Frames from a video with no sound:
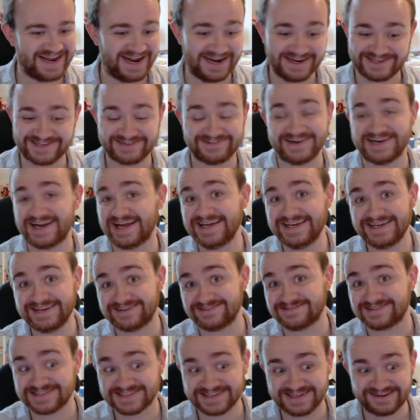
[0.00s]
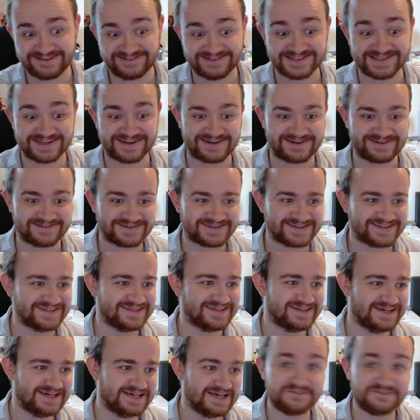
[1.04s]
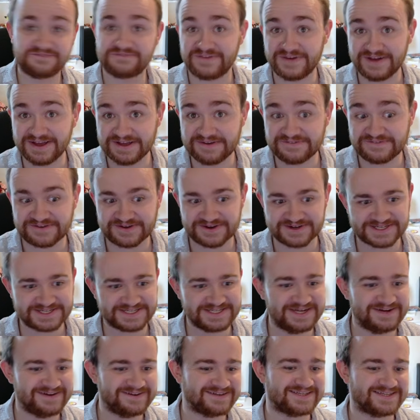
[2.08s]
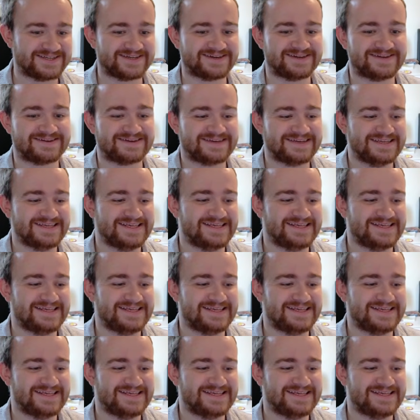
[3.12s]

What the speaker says: Sorry, an 8-cost Noah's Ark. A 5-cost Noah's Ark.